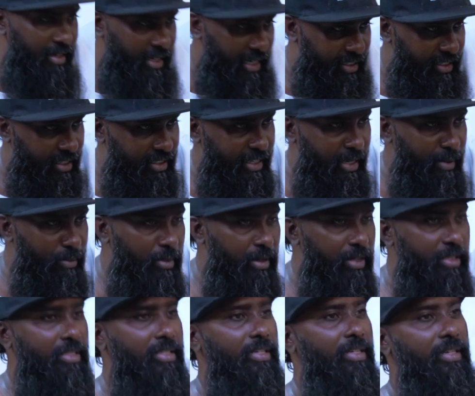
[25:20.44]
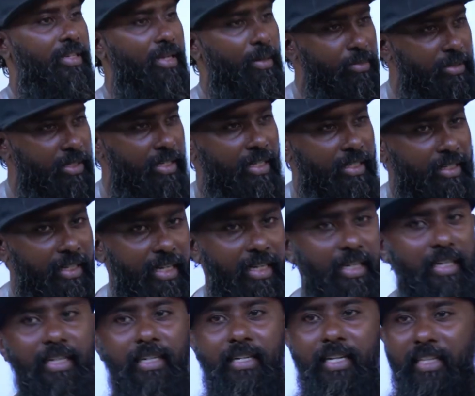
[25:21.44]
Takes the same bus, comes in a
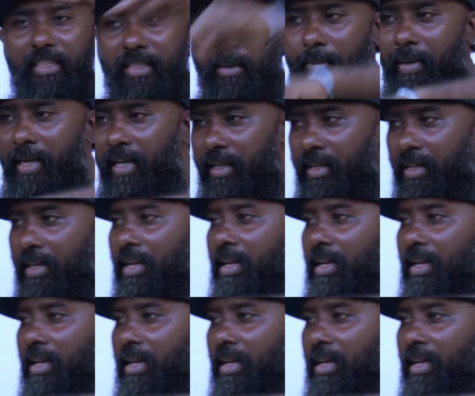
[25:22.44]
train, take the bike,